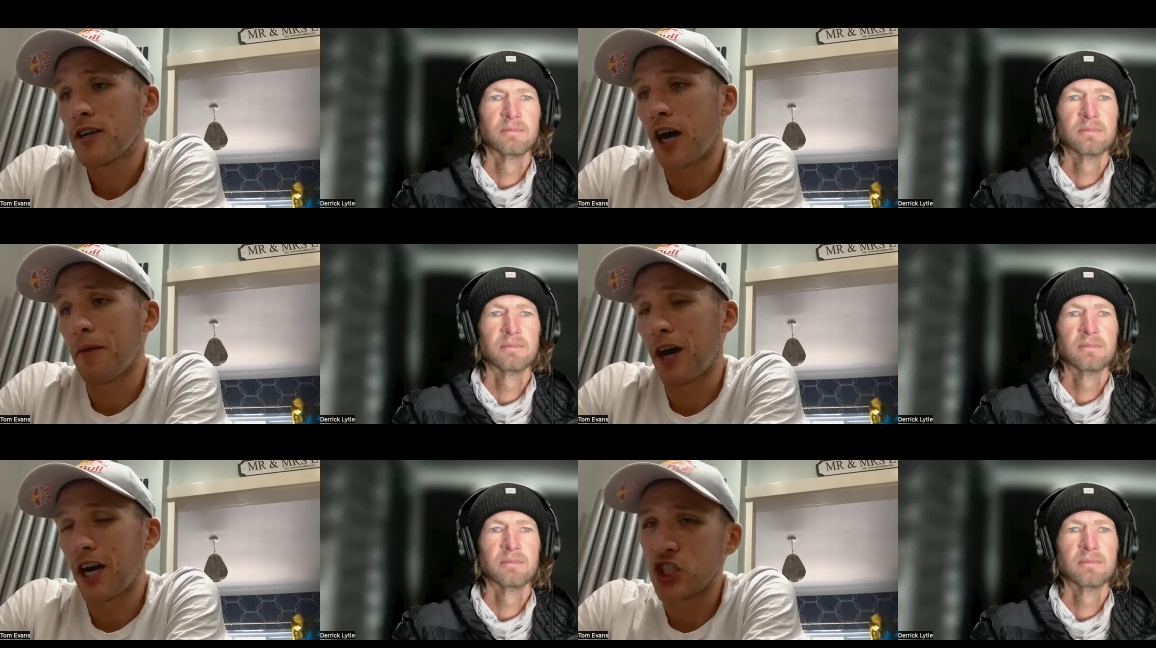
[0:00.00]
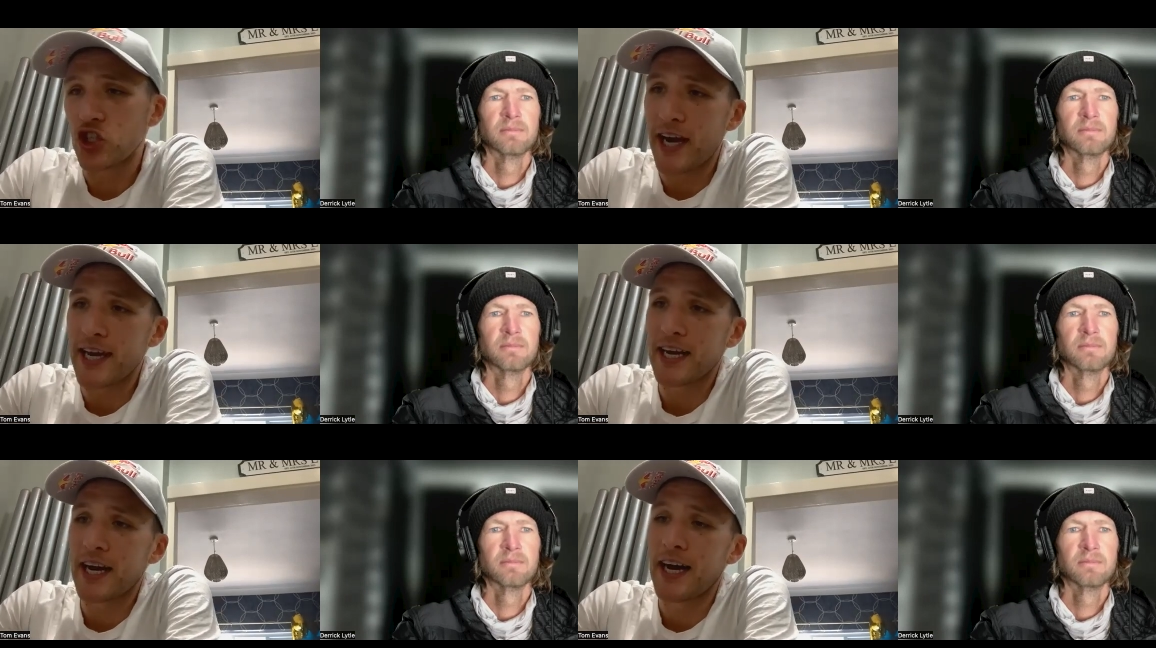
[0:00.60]

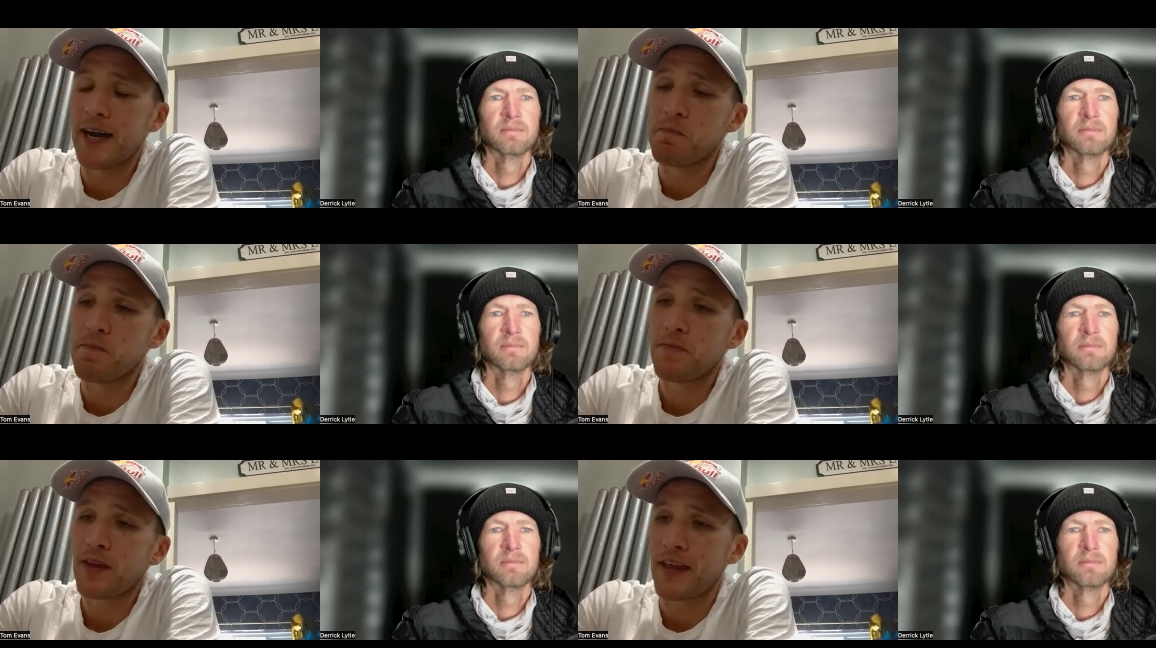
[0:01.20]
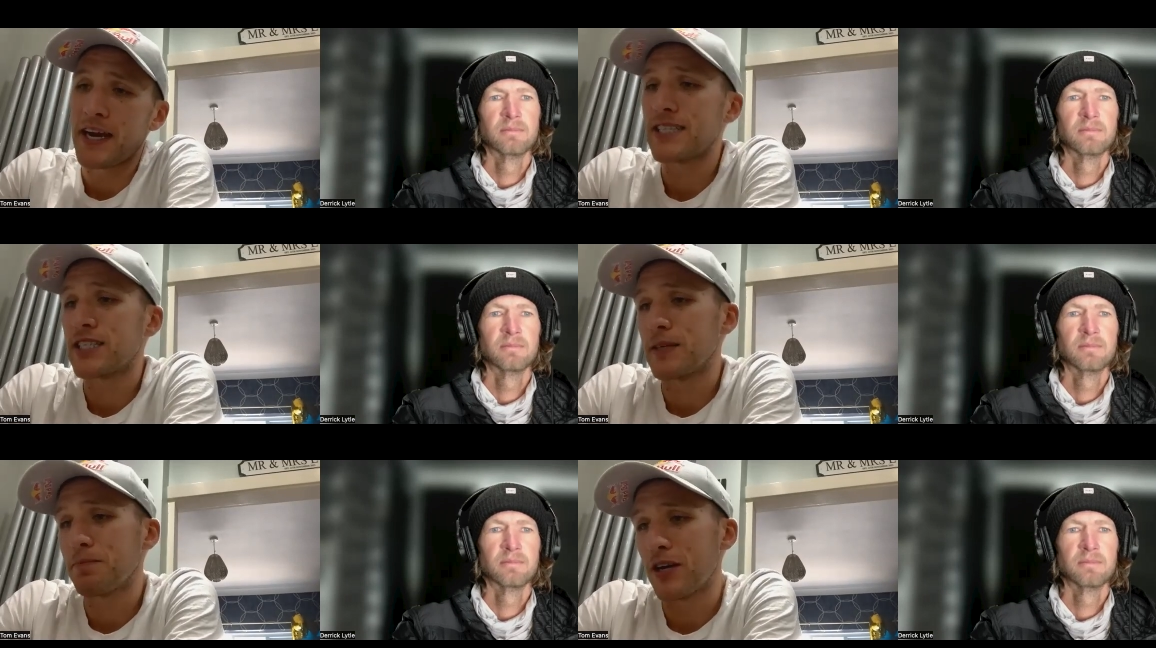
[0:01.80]
Speaker 1: carbohydrate um, and then
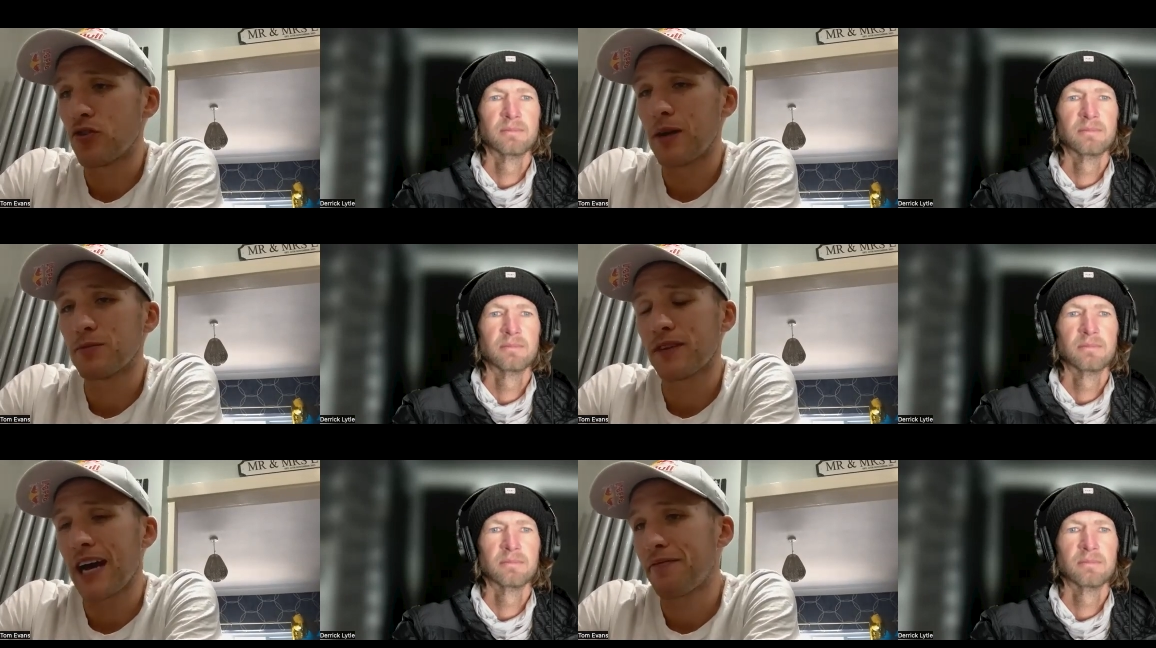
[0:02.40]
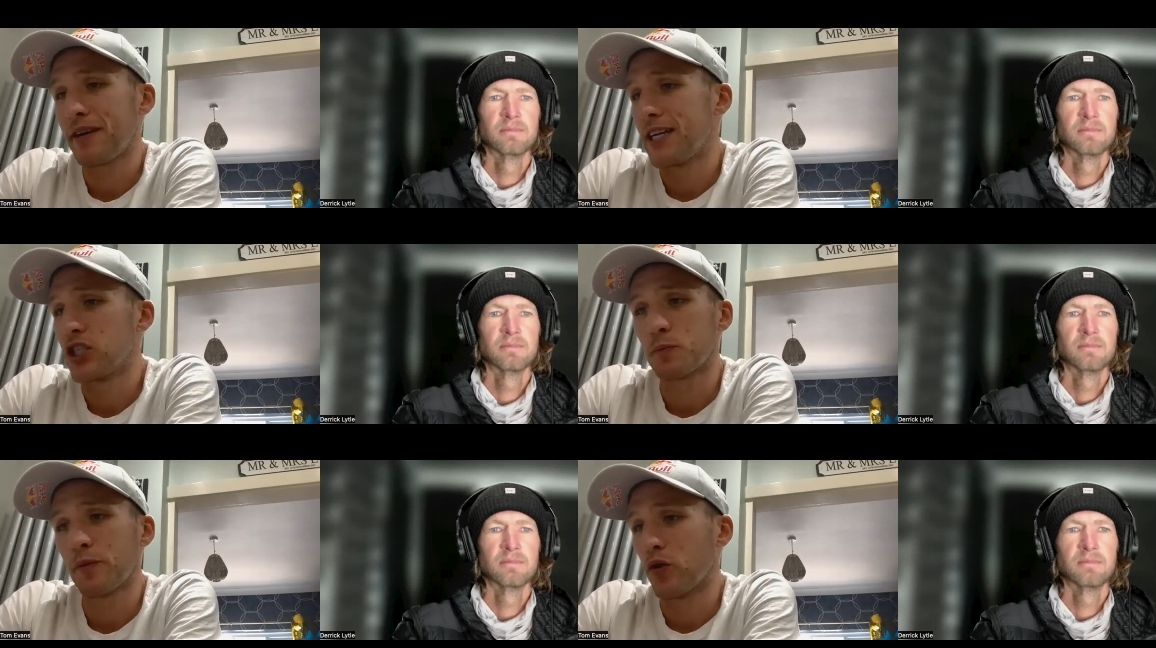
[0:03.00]
80 milligrams of caffeine
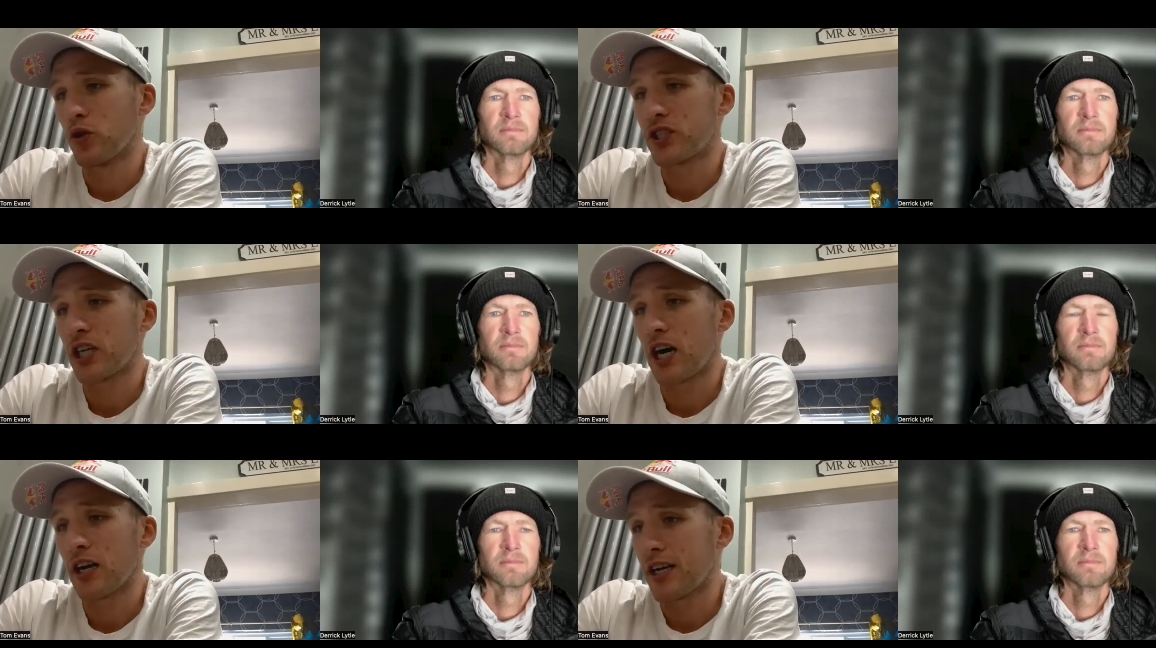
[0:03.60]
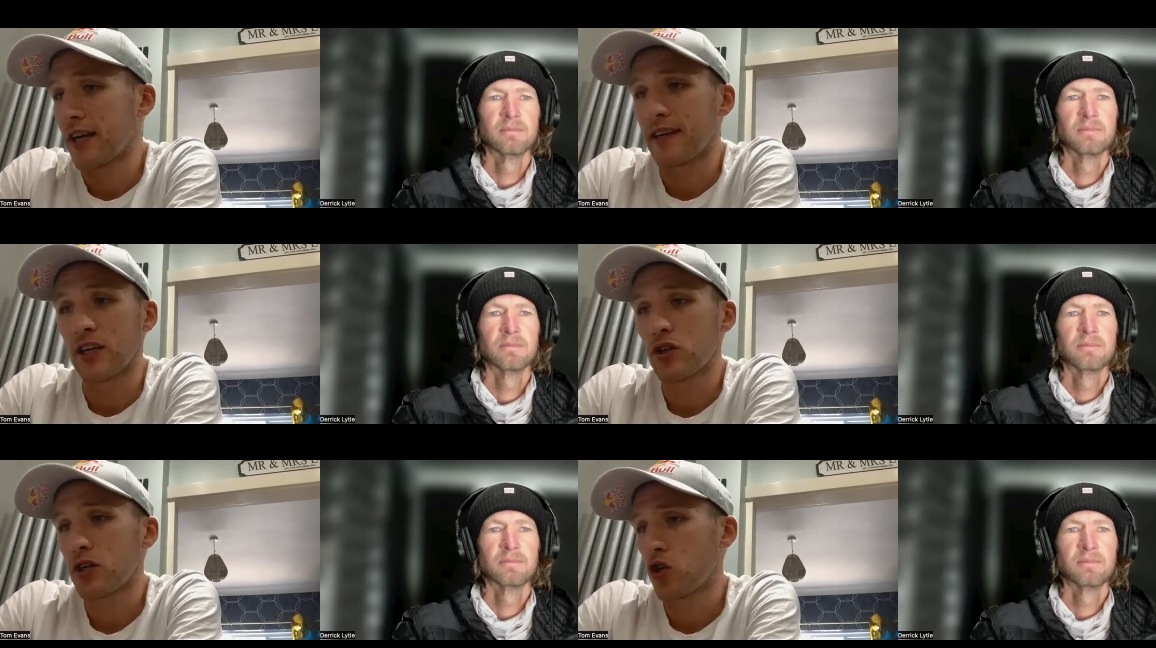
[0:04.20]
in just before the start
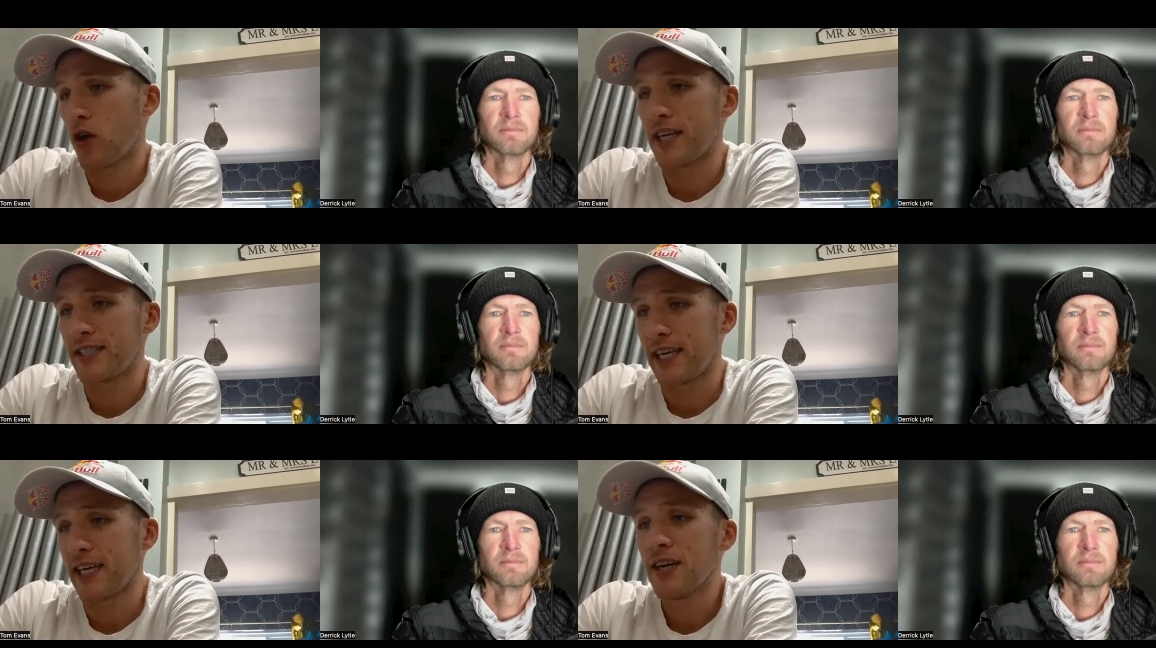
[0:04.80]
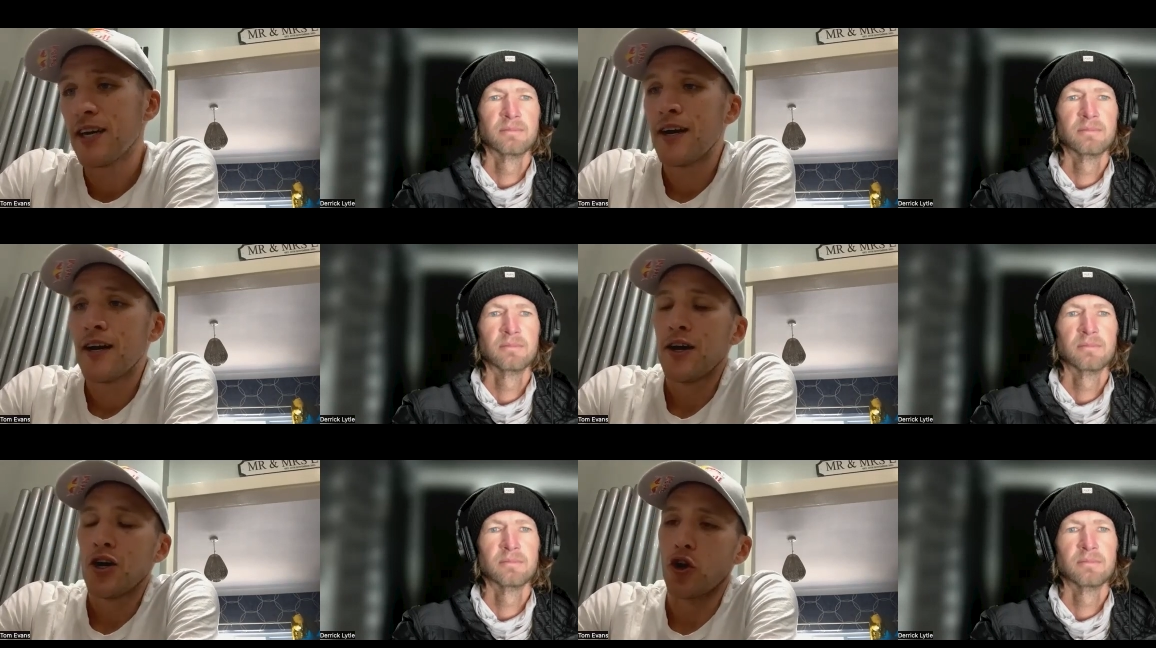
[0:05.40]
nothing crazy
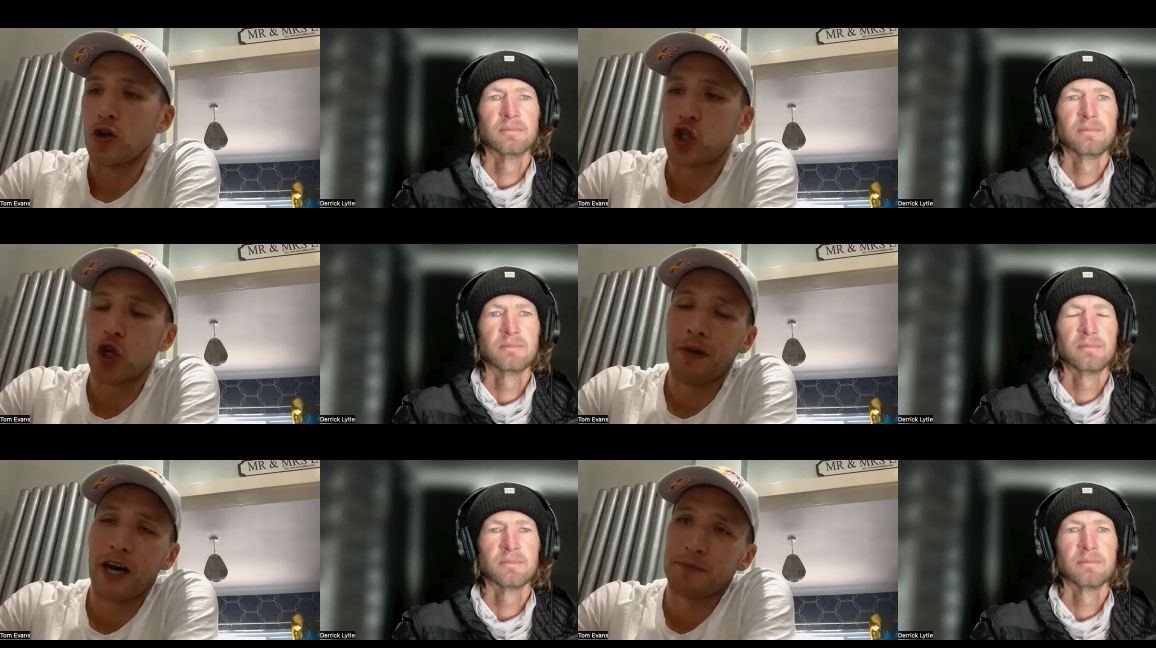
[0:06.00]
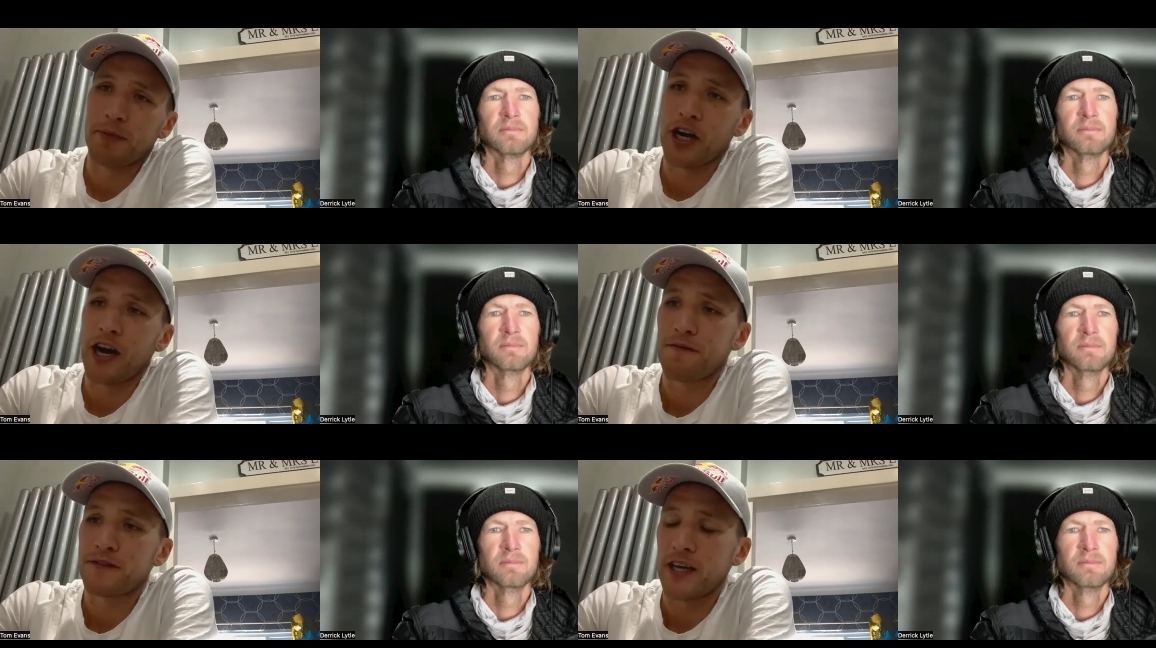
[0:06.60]
not too much but
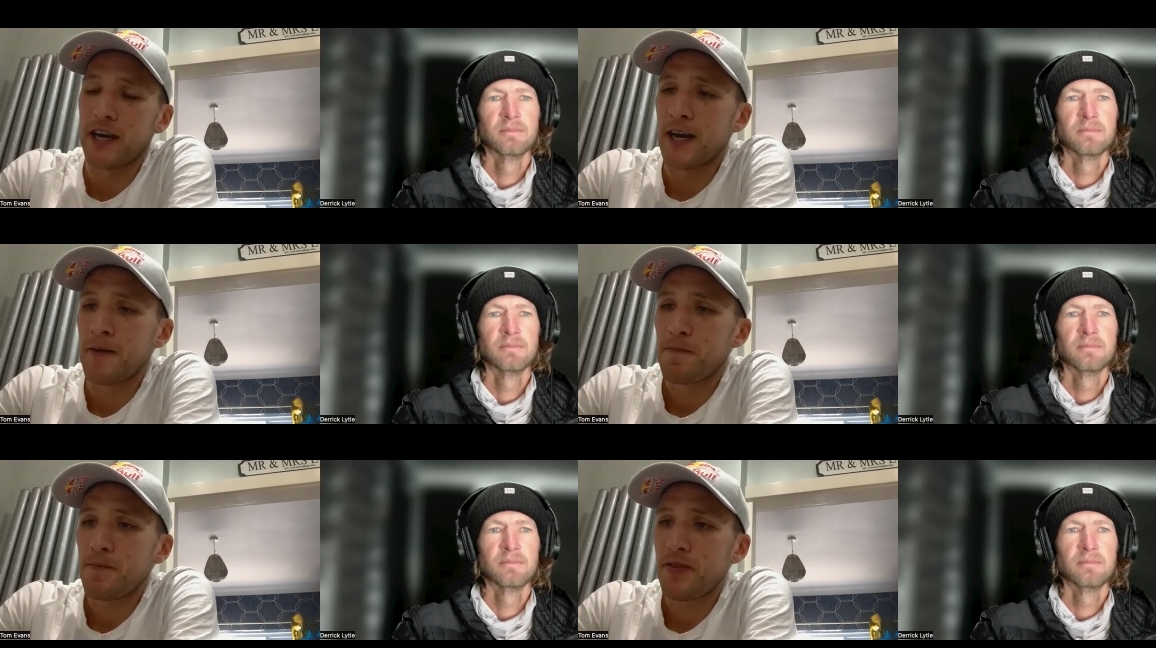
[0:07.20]
enough to